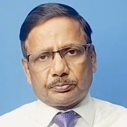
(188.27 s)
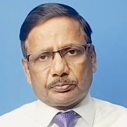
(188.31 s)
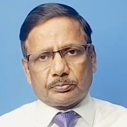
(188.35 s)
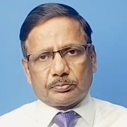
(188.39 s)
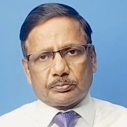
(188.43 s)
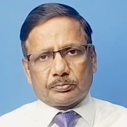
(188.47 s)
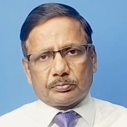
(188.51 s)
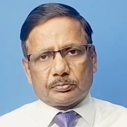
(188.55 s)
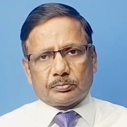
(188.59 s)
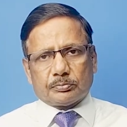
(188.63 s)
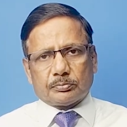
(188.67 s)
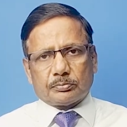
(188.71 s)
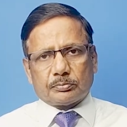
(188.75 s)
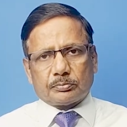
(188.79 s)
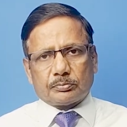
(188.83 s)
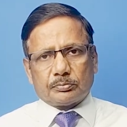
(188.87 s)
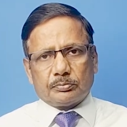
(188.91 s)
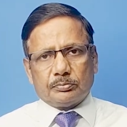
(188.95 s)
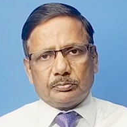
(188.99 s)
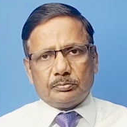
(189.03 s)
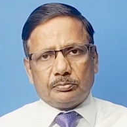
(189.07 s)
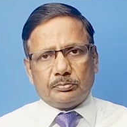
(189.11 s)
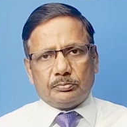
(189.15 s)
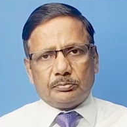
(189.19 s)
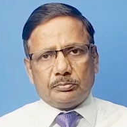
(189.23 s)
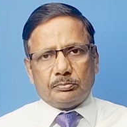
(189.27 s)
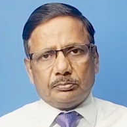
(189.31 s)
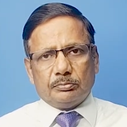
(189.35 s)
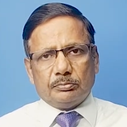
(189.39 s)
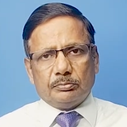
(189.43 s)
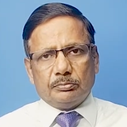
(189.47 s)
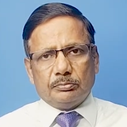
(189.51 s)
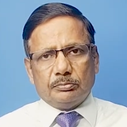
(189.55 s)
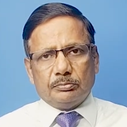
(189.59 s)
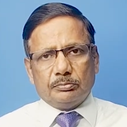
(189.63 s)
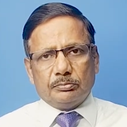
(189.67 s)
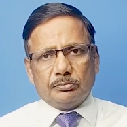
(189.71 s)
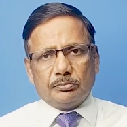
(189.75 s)

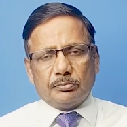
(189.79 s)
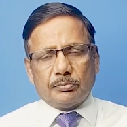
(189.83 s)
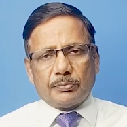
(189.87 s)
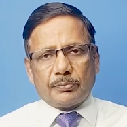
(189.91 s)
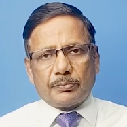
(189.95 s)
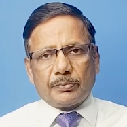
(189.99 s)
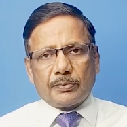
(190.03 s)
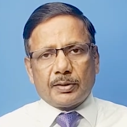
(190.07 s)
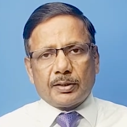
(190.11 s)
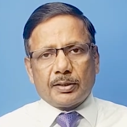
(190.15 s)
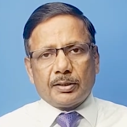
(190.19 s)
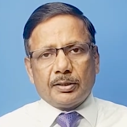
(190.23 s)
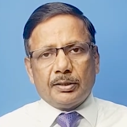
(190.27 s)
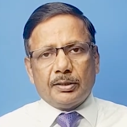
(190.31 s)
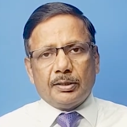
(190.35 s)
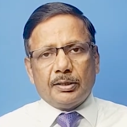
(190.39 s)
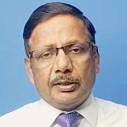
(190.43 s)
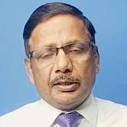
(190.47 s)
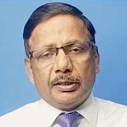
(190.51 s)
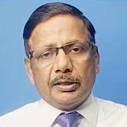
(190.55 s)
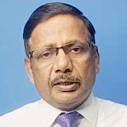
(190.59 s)
[no speech]